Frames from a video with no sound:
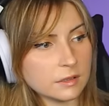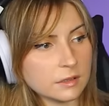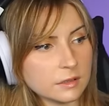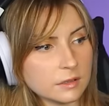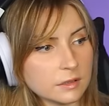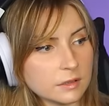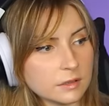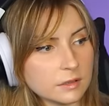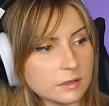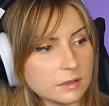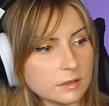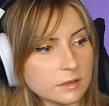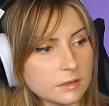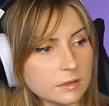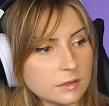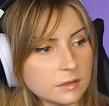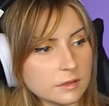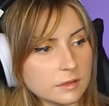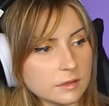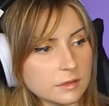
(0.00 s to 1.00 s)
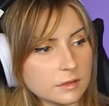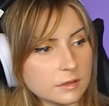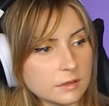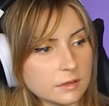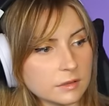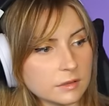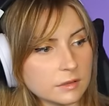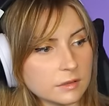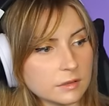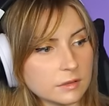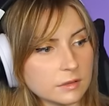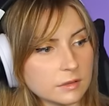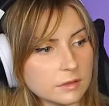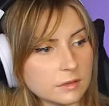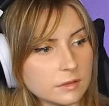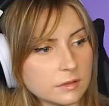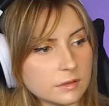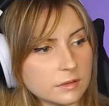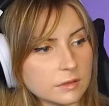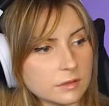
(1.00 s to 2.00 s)

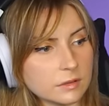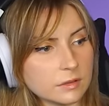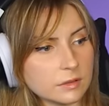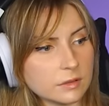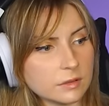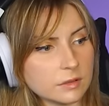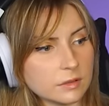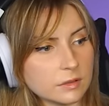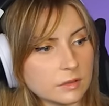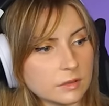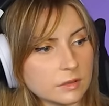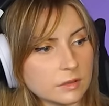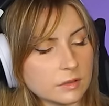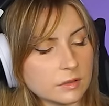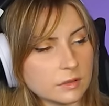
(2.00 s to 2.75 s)
(no one is talking)